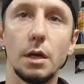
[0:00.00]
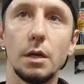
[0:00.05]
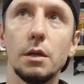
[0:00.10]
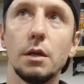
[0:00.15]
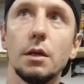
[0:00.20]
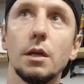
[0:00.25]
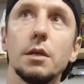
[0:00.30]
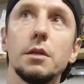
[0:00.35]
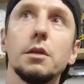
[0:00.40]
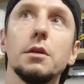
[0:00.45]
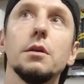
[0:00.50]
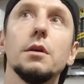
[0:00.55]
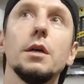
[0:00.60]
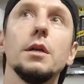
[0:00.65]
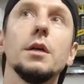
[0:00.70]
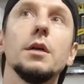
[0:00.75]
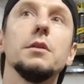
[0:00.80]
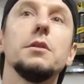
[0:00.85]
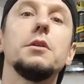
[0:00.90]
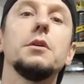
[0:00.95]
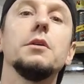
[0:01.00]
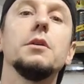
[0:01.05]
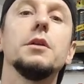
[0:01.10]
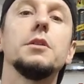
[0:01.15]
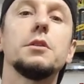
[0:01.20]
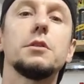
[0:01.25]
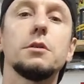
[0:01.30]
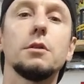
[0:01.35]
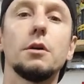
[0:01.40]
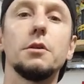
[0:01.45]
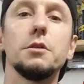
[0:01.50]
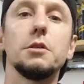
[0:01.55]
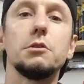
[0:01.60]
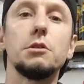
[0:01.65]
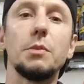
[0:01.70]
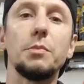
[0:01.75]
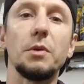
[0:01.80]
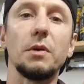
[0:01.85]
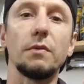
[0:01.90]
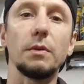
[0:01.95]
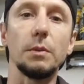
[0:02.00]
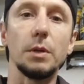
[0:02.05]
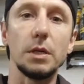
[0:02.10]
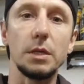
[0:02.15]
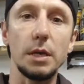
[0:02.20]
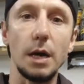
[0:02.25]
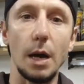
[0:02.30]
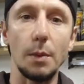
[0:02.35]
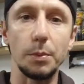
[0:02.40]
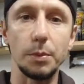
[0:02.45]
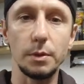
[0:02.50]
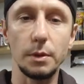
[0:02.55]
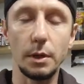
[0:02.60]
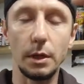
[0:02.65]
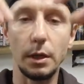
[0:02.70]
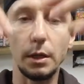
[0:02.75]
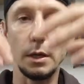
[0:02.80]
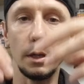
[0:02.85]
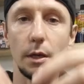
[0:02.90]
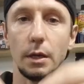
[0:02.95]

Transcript: And until it starts dripping from the top,